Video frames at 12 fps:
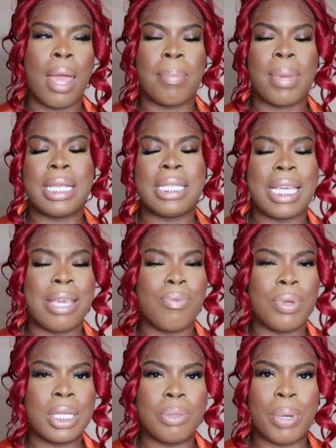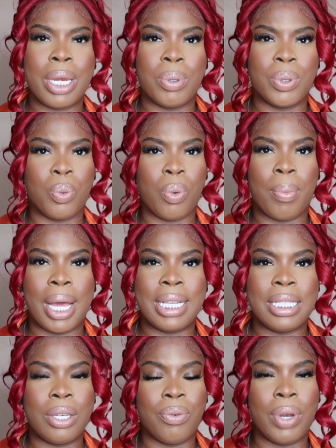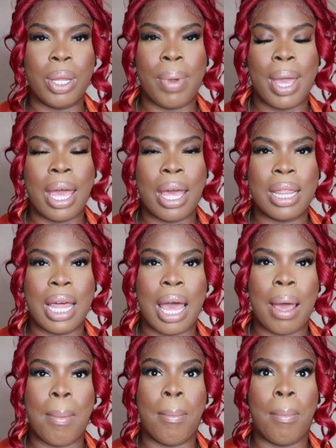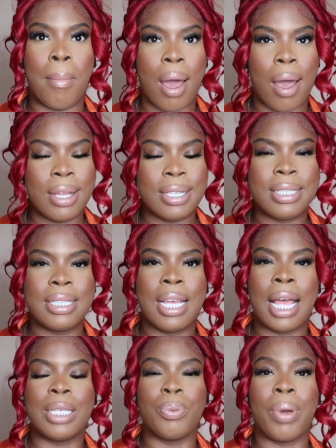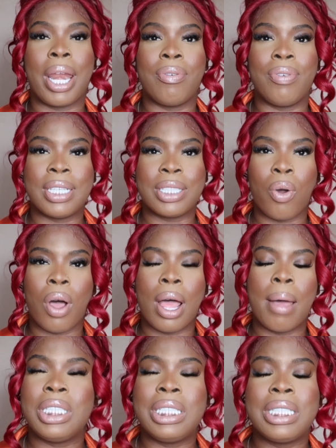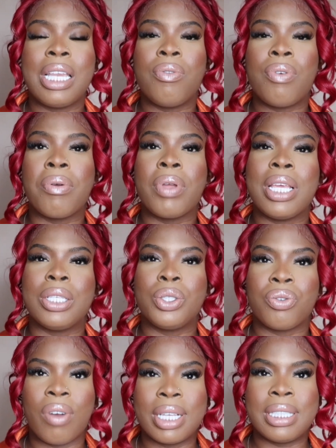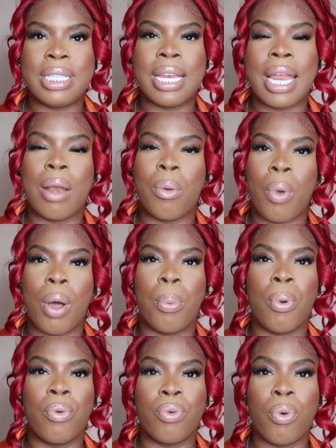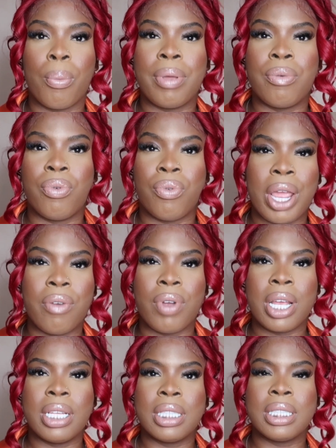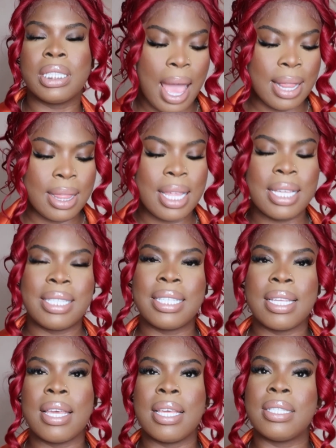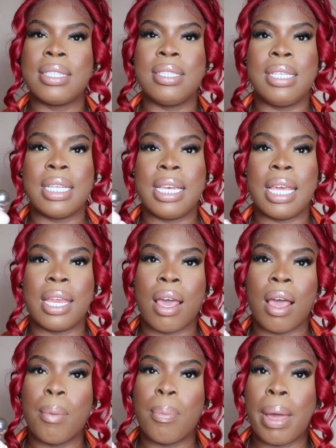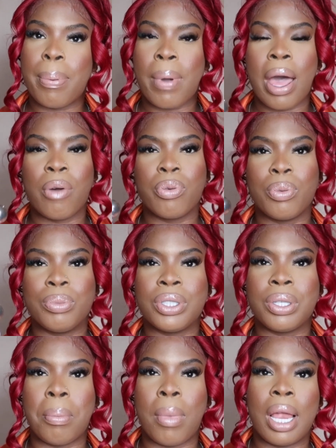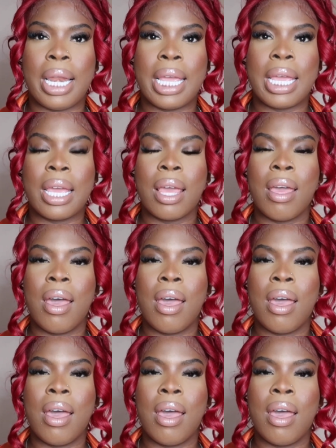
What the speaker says: because even when it was warmer I didn't really wear her that much as when I first got her. She's still a very trusted and well performing fragrance, and this is Delina by Parfums de Marley.